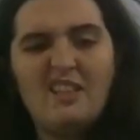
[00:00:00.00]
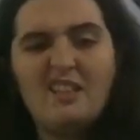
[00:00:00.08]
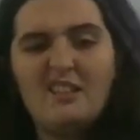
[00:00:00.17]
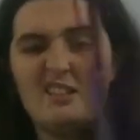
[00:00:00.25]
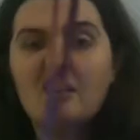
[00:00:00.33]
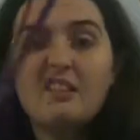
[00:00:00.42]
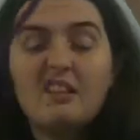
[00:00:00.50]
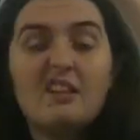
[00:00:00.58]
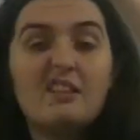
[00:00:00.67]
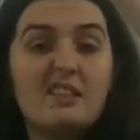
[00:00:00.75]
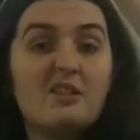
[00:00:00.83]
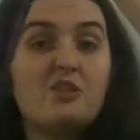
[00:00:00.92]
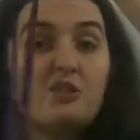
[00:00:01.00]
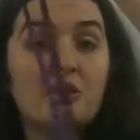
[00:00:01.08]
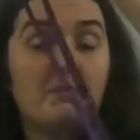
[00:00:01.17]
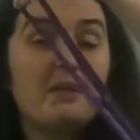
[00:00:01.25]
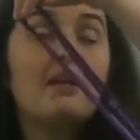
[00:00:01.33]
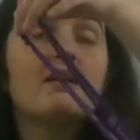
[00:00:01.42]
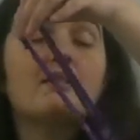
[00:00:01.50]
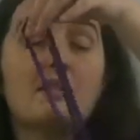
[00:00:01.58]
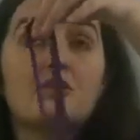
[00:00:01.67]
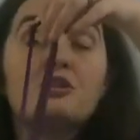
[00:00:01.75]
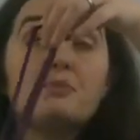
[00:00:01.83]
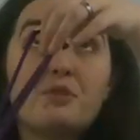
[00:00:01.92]
is a
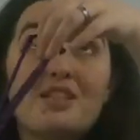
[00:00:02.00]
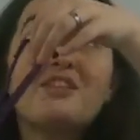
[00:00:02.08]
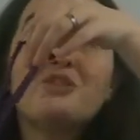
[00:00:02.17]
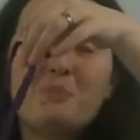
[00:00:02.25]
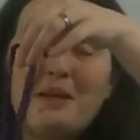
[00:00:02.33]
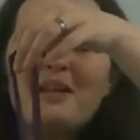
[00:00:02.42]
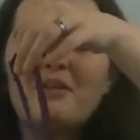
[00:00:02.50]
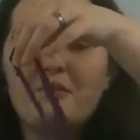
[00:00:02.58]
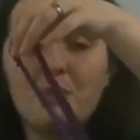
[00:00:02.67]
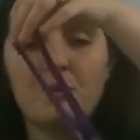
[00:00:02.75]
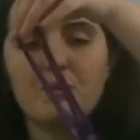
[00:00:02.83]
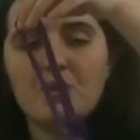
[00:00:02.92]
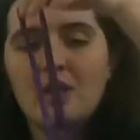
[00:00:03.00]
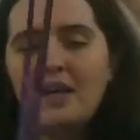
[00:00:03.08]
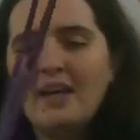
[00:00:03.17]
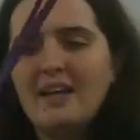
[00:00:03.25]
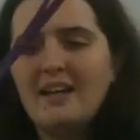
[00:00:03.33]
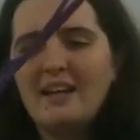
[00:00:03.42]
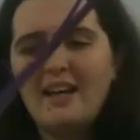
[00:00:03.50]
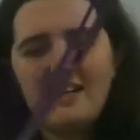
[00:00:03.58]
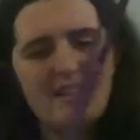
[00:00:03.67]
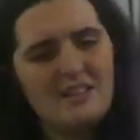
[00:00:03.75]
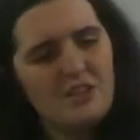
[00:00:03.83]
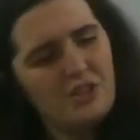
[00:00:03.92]
centripetal force.
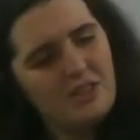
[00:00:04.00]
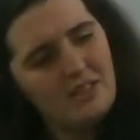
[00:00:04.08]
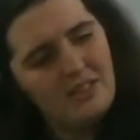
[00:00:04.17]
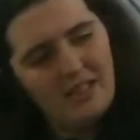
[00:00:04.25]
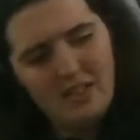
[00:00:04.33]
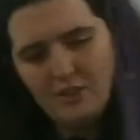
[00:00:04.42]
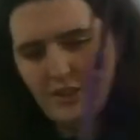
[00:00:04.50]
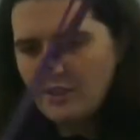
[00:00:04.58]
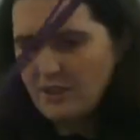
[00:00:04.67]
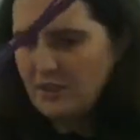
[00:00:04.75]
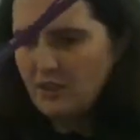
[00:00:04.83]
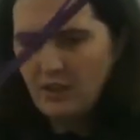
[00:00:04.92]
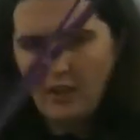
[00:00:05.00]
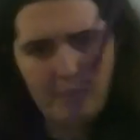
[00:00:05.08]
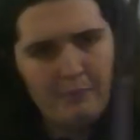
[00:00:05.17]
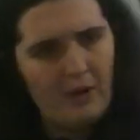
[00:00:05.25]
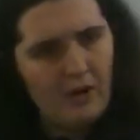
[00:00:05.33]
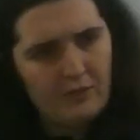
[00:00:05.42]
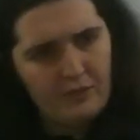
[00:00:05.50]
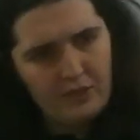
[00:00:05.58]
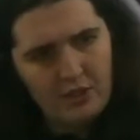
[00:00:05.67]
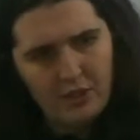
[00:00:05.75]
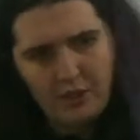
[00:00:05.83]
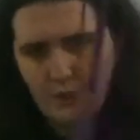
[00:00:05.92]
And as you can see, it does look like part of a
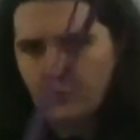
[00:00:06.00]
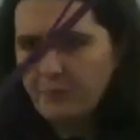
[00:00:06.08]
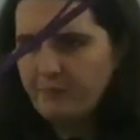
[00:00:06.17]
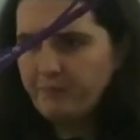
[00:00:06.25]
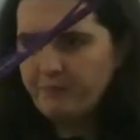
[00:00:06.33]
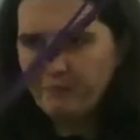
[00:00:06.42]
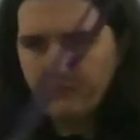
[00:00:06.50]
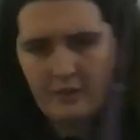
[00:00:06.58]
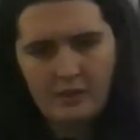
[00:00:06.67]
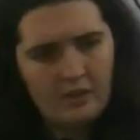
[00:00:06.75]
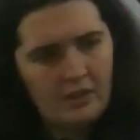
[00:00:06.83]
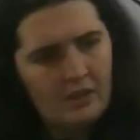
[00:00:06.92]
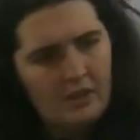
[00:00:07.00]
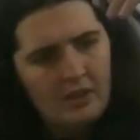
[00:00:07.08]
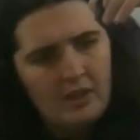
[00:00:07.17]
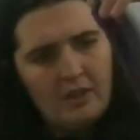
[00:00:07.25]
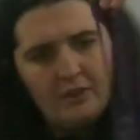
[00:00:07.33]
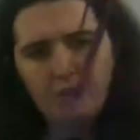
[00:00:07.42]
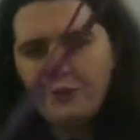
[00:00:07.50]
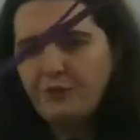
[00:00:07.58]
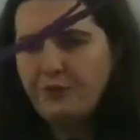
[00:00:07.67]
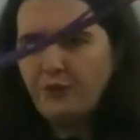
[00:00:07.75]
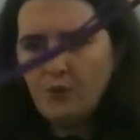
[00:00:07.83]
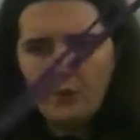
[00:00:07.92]
circle. That the
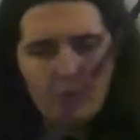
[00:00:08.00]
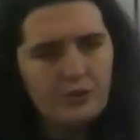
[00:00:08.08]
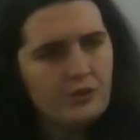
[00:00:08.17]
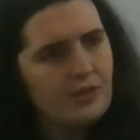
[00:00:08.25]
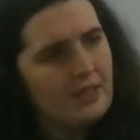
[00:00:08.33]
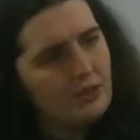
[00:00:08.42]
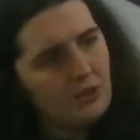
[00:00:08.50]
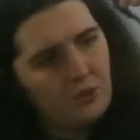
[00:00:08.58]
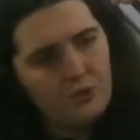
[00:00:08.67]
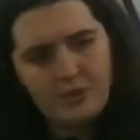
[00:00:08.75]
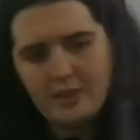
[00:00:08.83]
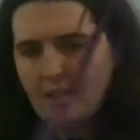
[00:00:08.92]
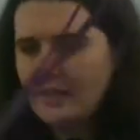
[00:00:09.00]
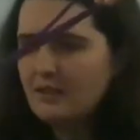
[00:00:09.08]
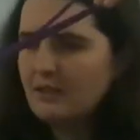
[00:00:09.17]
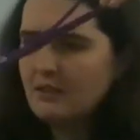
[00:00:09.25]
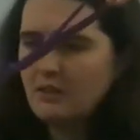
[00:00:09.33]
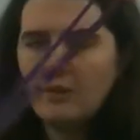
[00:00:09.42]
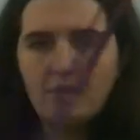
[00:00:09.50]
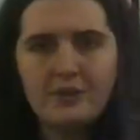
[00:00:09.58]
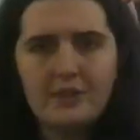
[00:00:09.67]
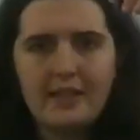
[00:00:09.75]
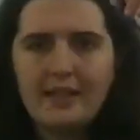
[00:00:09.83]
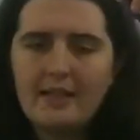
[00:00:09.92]
force that is causing it to
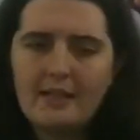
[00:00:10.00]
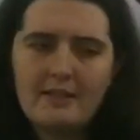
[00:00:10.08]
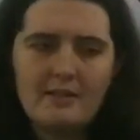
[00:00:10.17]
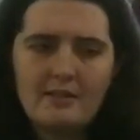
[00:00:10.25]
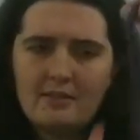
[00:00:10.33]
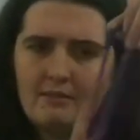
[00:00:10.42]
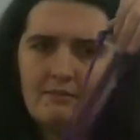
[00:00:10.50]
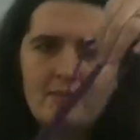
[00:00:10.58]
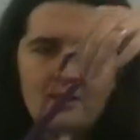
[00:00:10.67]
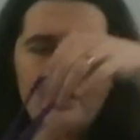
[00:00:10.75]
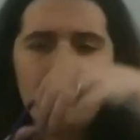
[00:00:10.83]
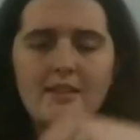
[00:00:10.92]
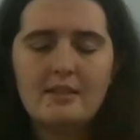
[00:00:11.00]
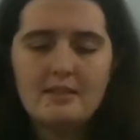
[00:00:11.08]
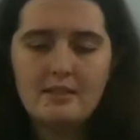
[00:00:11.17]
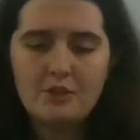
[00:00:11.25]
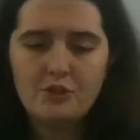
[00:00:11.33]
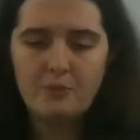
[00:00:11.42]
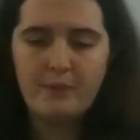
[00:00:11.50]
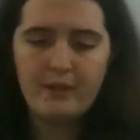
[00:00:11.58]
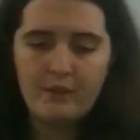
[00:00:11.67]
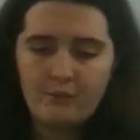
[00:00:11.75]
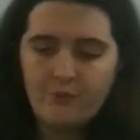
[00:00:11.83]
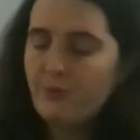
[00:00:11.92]
oscillate is this
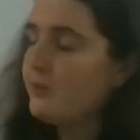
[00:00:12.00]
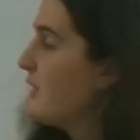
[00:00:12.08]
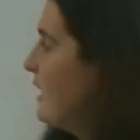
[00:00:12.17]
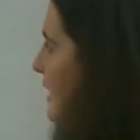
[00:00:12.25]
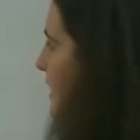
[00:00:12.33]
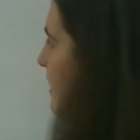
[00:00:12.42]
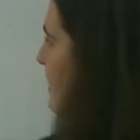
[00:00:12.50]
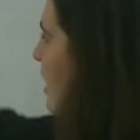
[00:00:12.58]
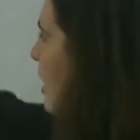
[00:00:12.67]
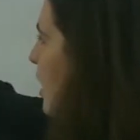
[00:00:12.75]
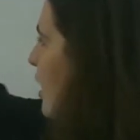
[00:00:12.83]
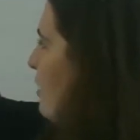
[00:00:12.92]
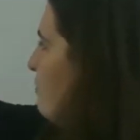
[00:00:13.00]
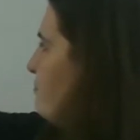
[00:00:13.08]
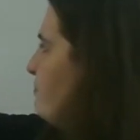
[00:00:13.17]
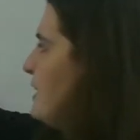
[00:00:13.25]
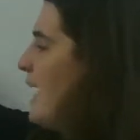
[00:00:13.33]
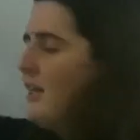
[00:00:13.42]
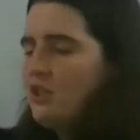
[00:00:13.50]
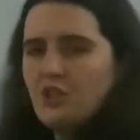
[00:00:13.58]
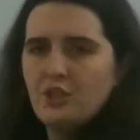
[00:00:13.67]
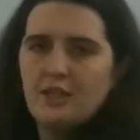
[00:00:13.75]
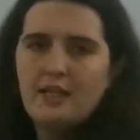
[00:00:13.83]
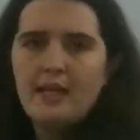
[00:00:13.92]
centripetal force here, this
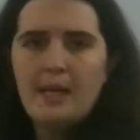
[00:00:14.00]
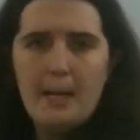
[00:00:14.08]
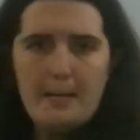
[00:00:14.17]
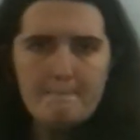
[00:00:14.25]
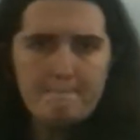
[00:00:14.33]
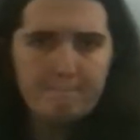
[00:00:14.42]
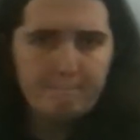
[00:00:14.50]
tension here.